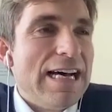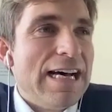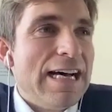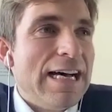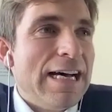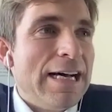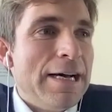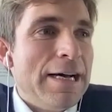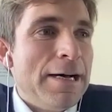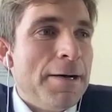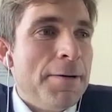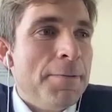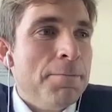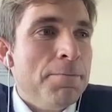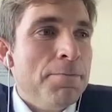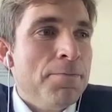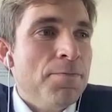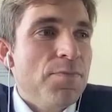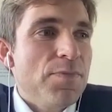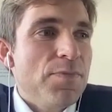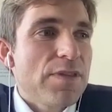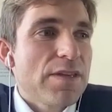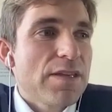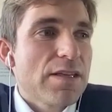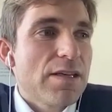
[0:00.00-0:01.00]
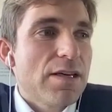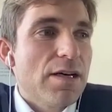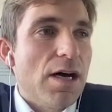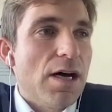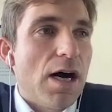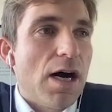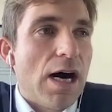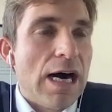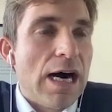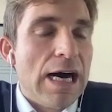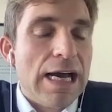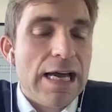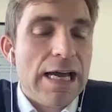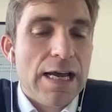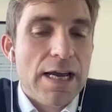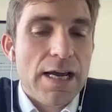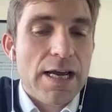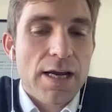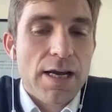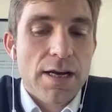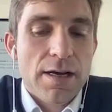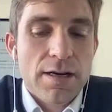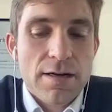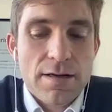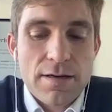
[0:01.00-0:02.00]
In
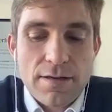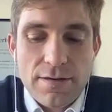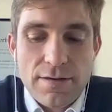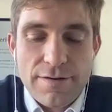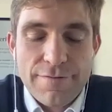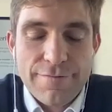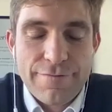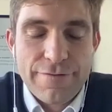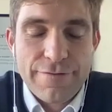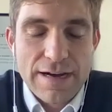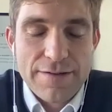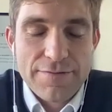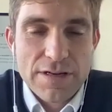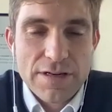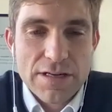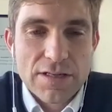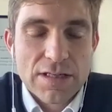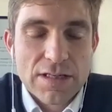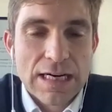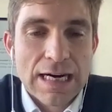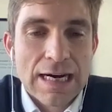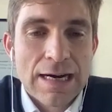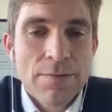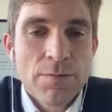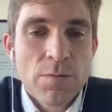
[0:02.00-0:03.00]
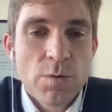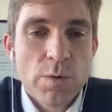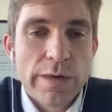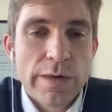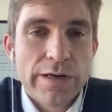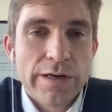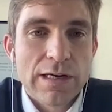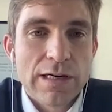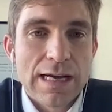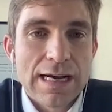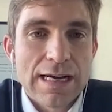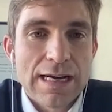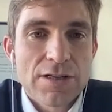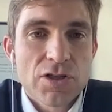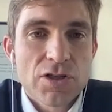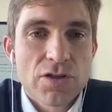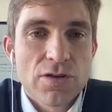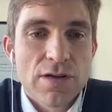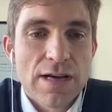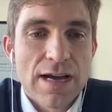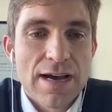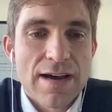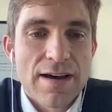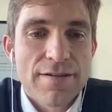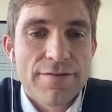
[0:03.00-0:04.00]
5 years' time, we'd like
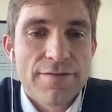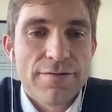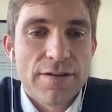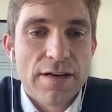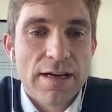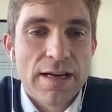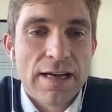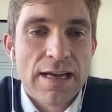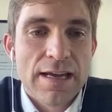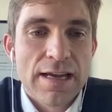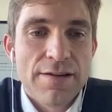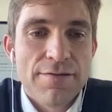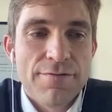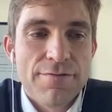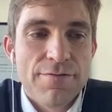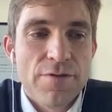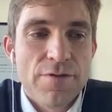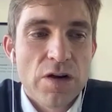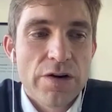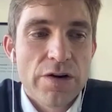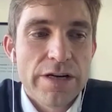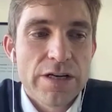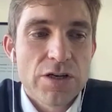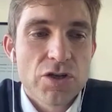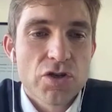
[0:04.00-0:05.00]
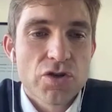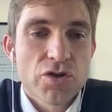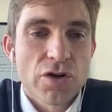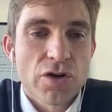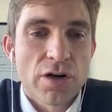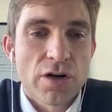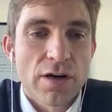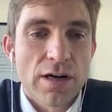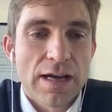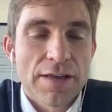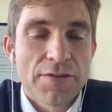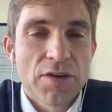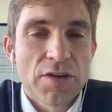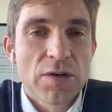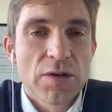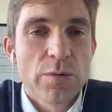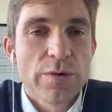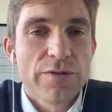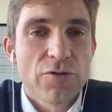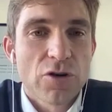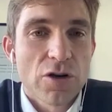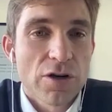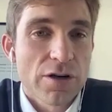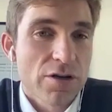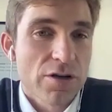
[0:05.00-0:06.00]
to have a very strong, I think
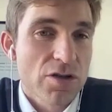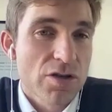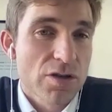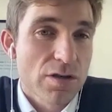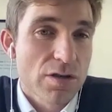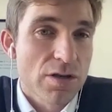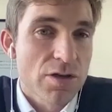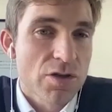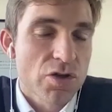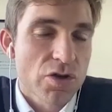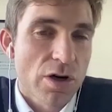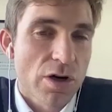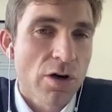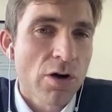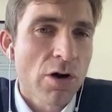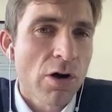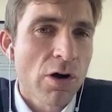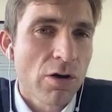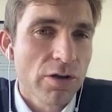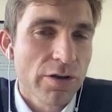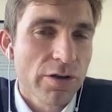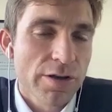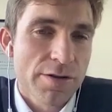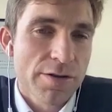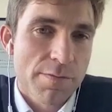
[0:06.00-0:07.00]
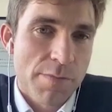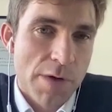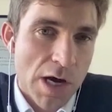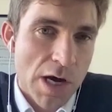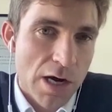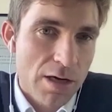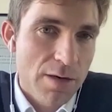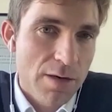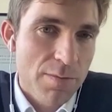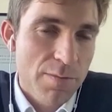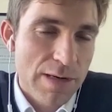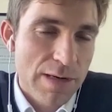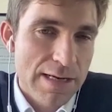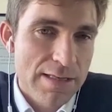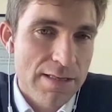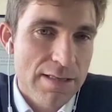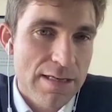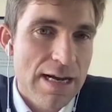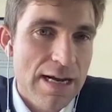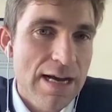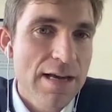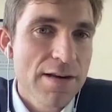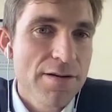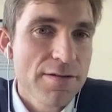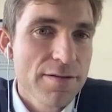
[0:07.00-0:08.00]
we've got a stronghold on the marketplace
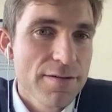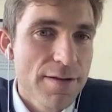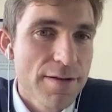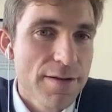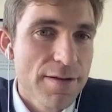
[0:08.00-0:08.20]
side